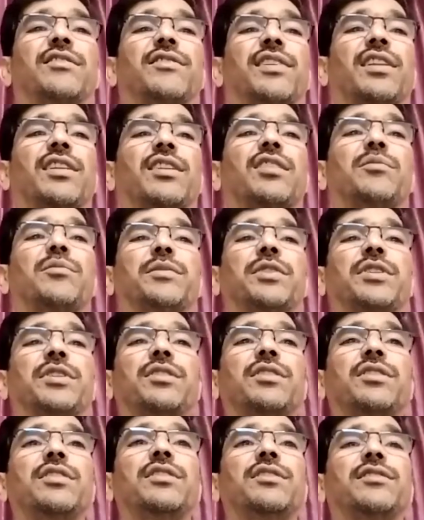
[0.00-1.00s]
will come
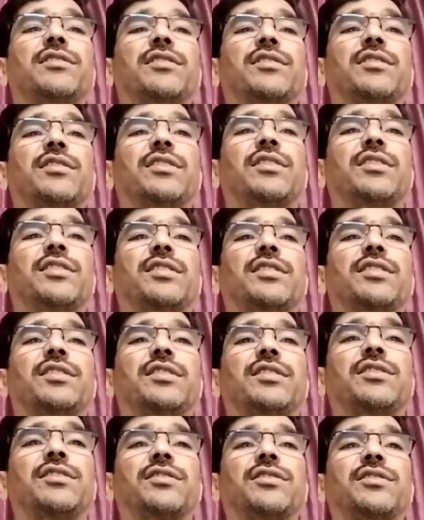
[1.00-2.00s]
in this.
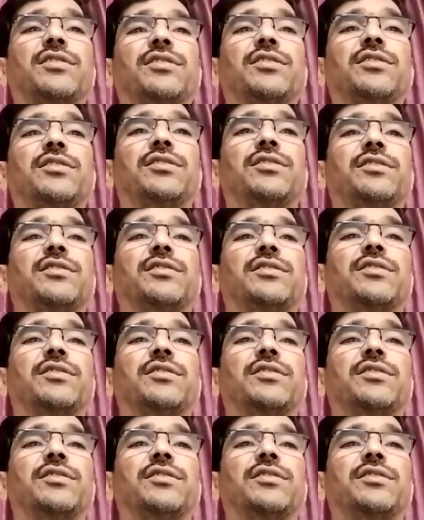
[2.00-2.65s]
So